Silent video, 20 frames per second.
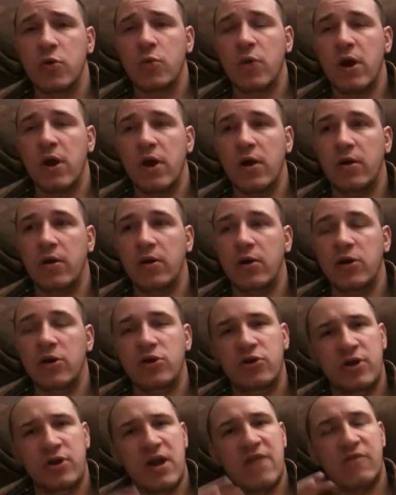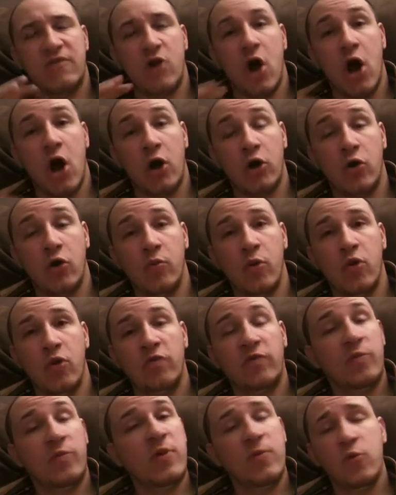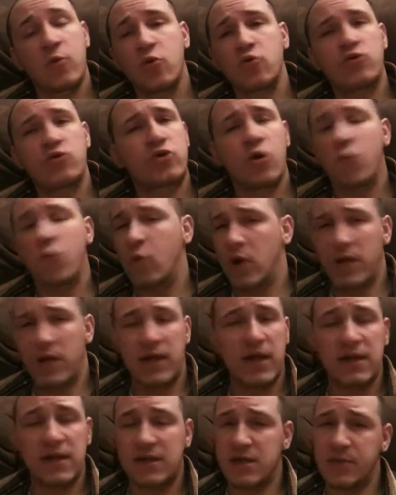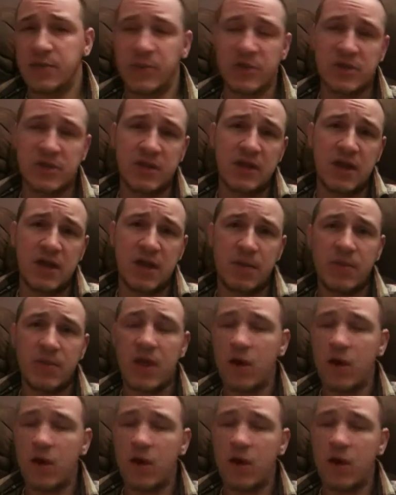where you can have an auto mode for people who don't want to get deep into the game.